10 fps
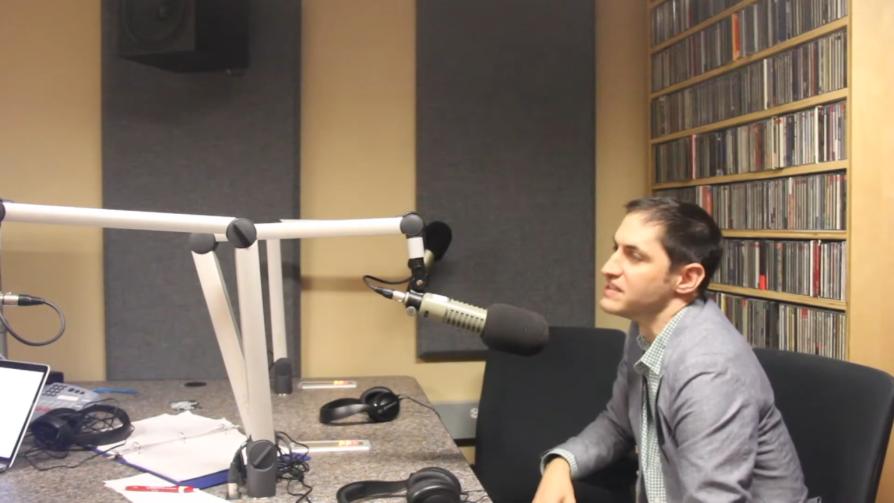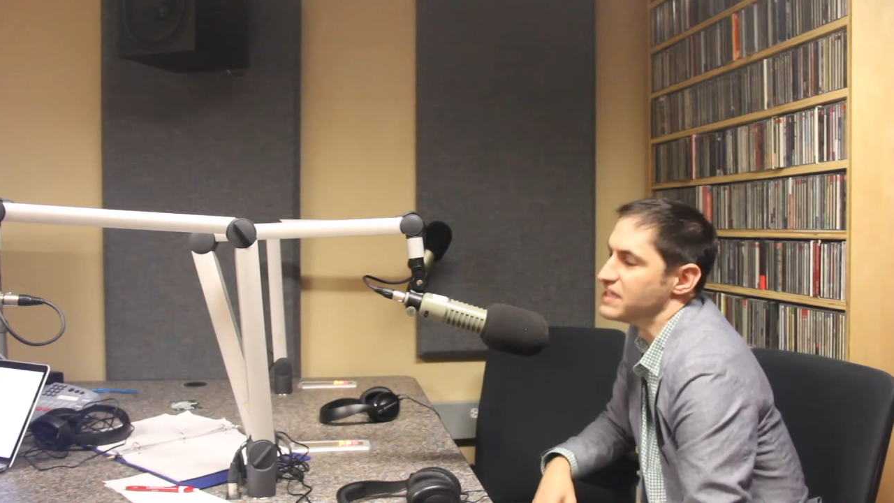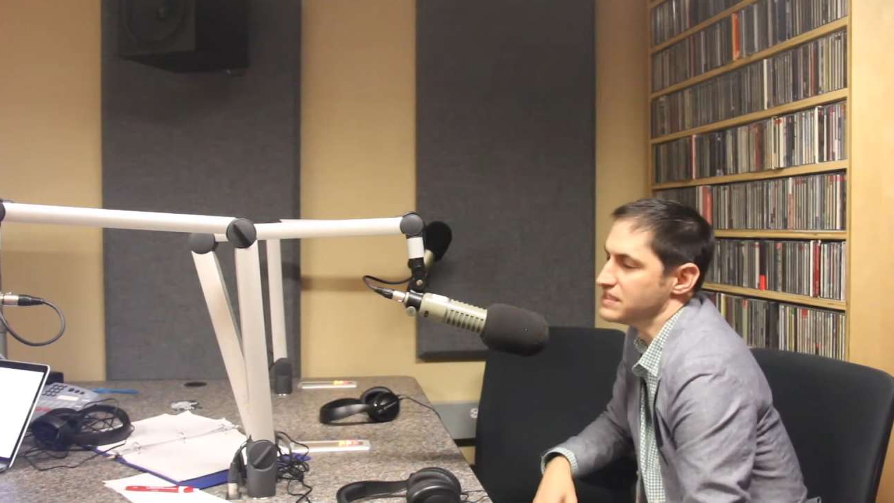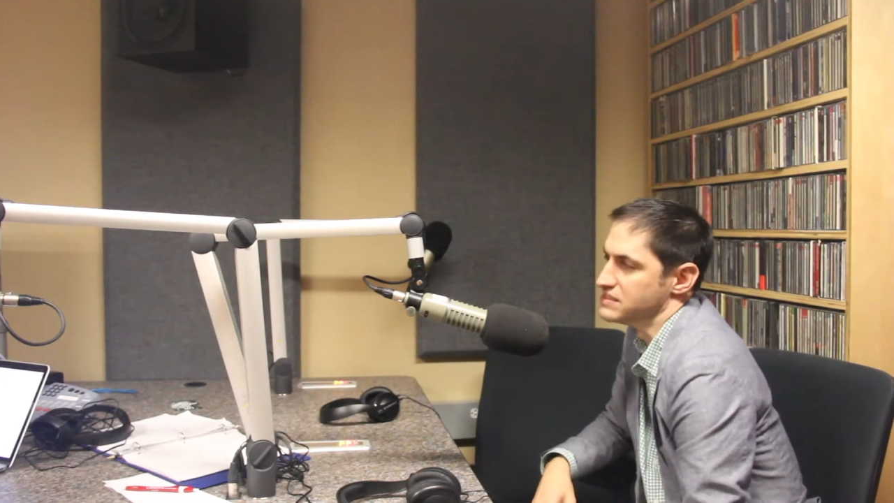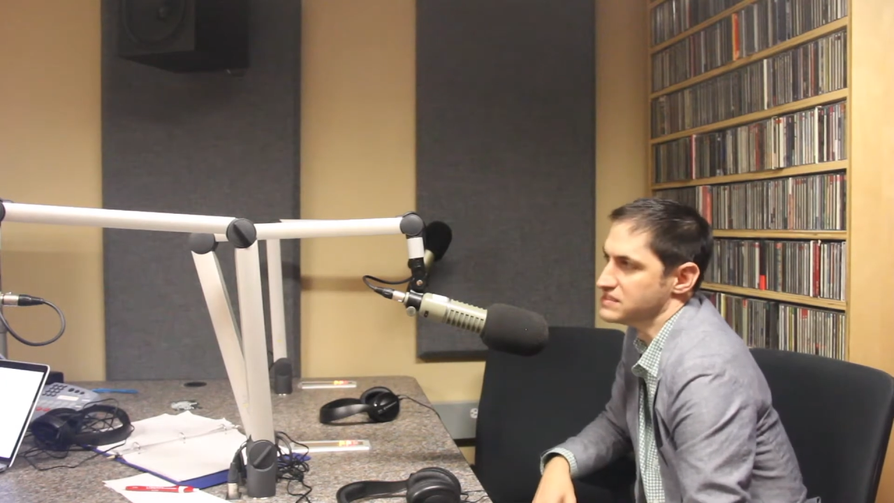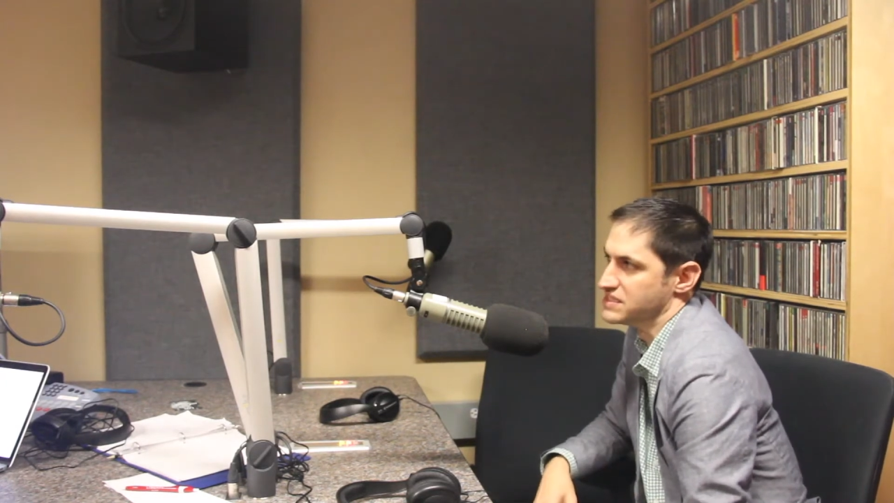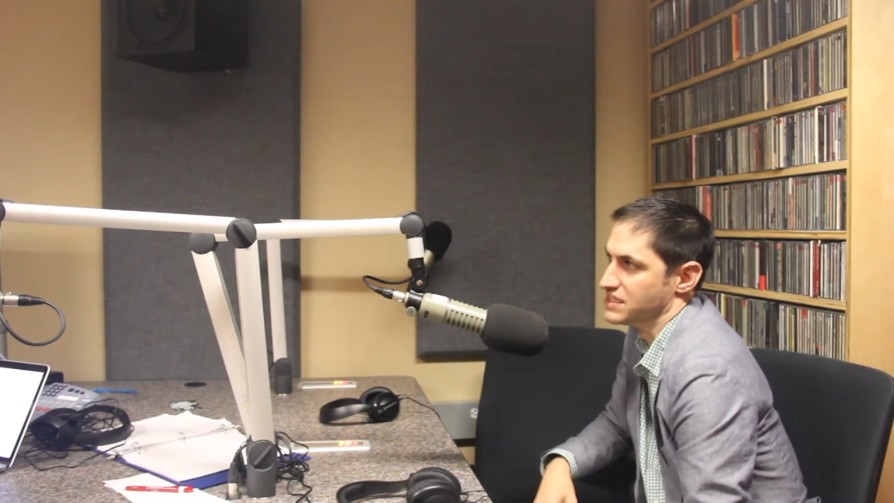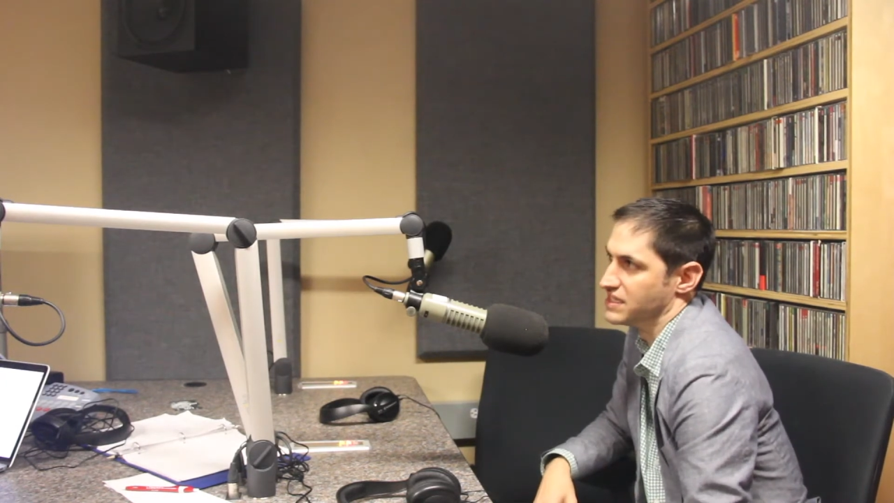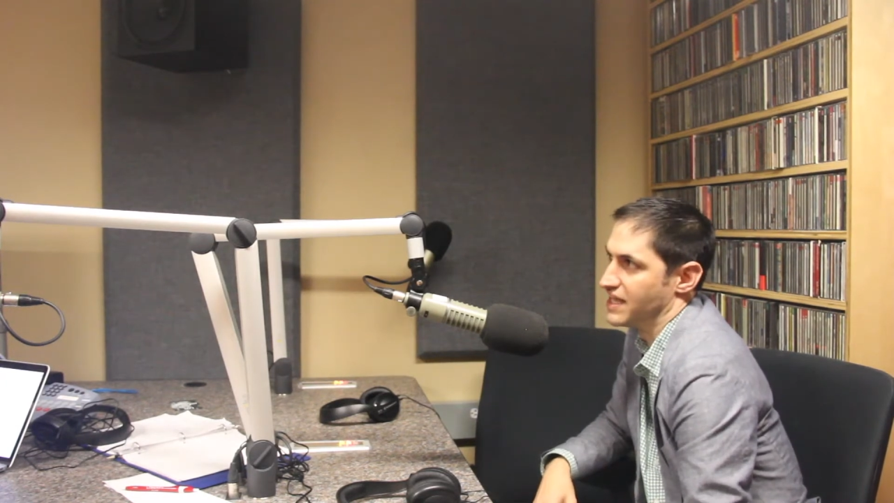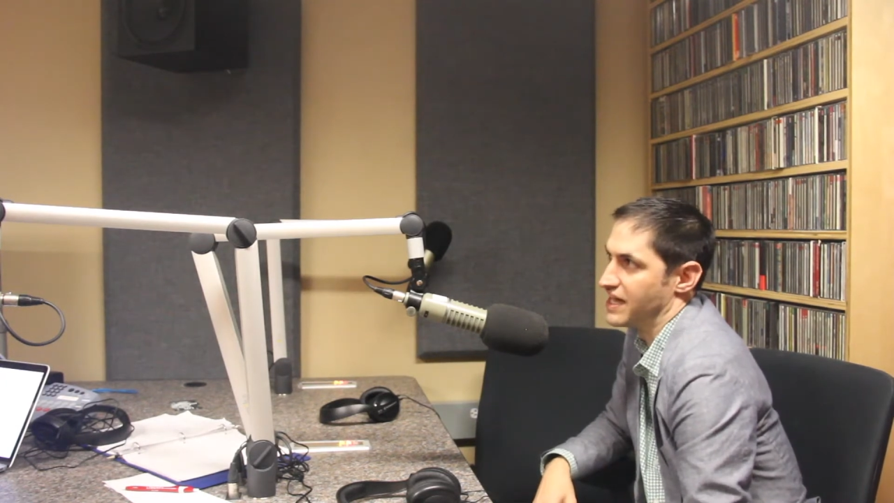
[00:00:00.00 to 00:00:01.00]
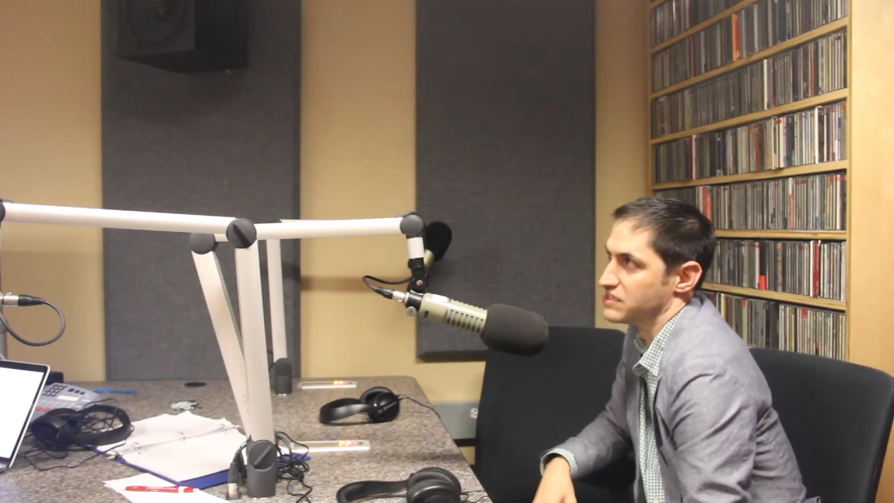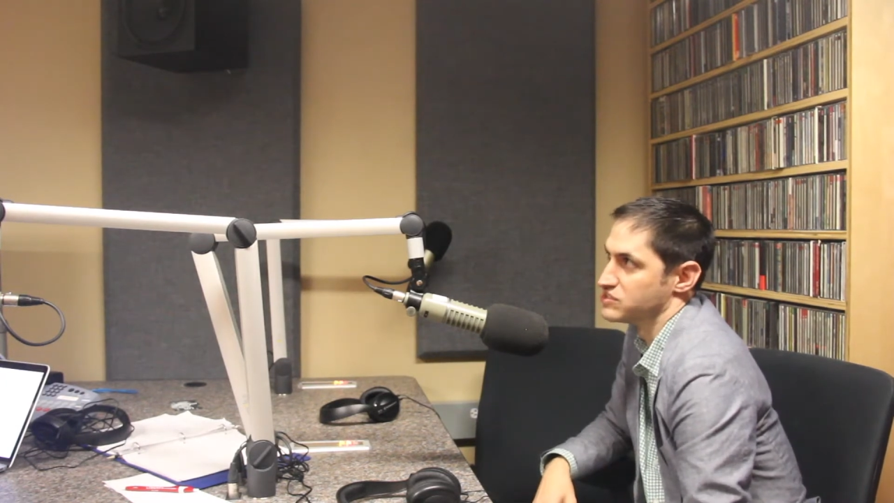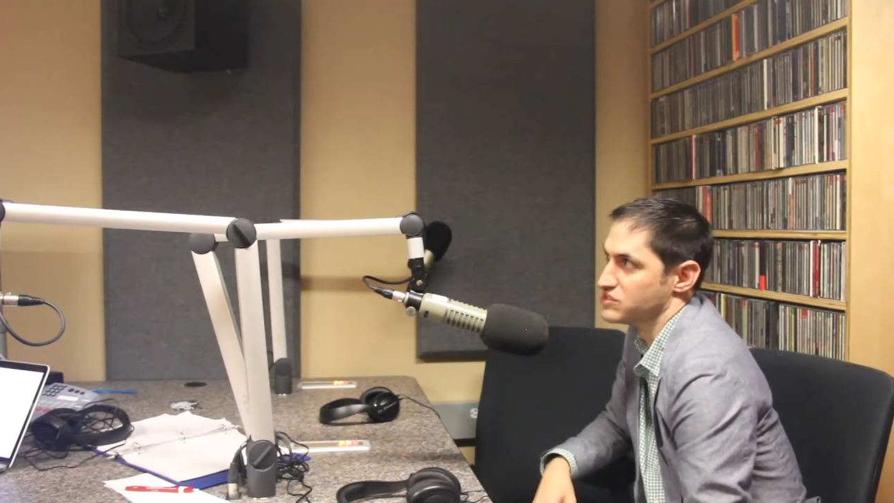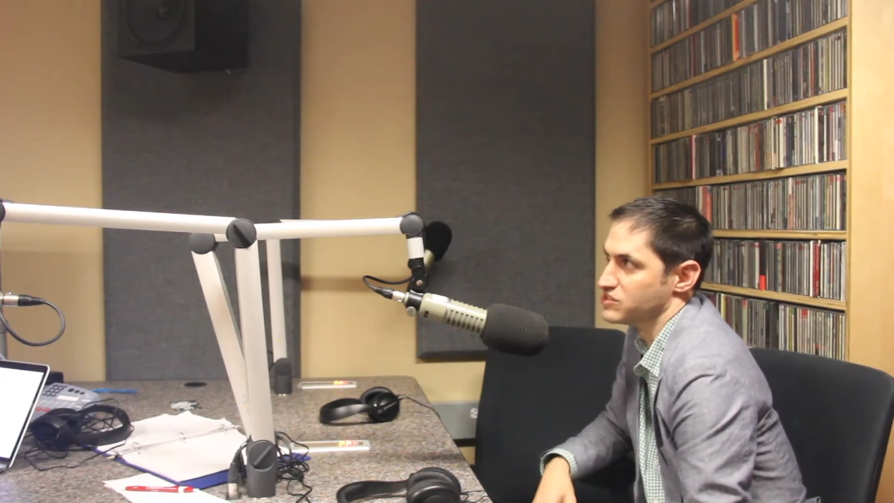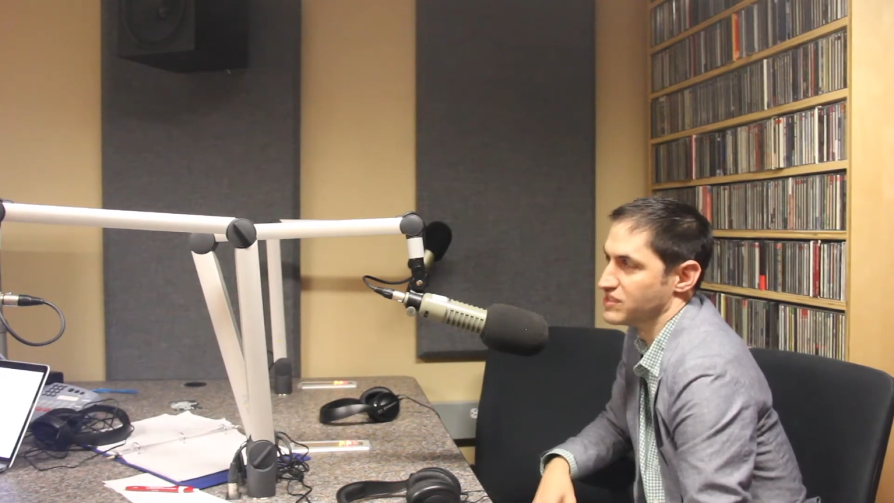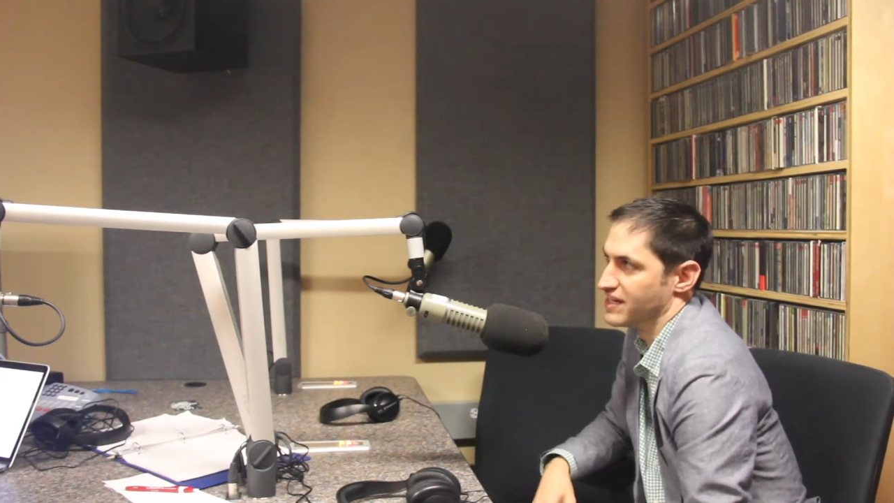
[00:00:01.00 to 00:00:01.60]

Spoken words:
and to see that too,